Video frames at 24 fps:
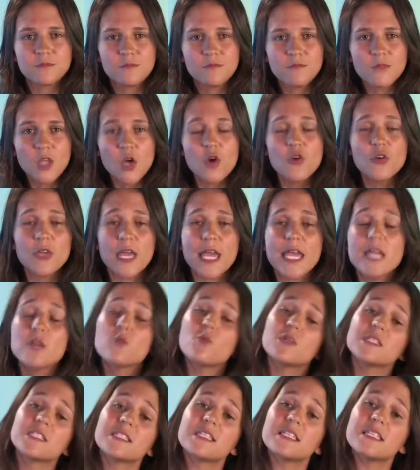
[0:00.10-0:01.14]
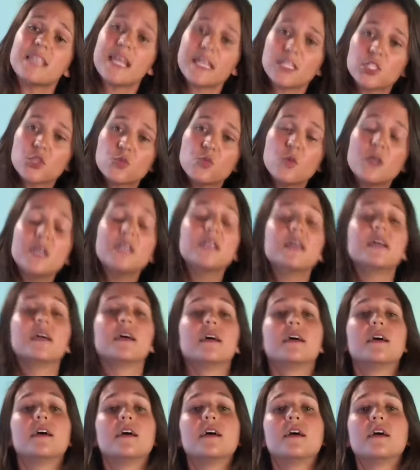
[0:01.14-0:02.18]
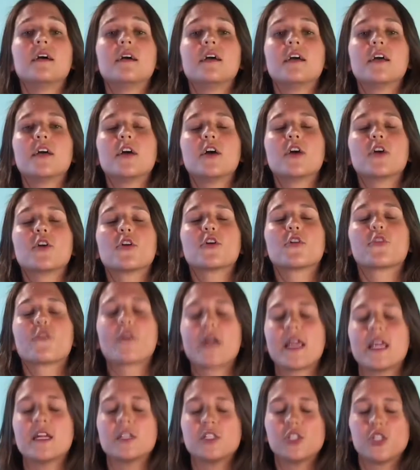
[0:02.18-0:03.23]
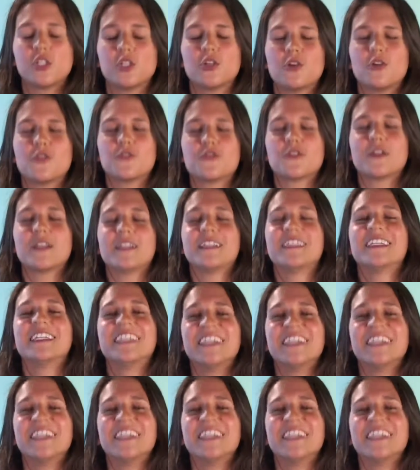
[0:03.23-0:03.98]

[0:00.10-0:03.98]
Okay, and what's the next one? Grandchildren.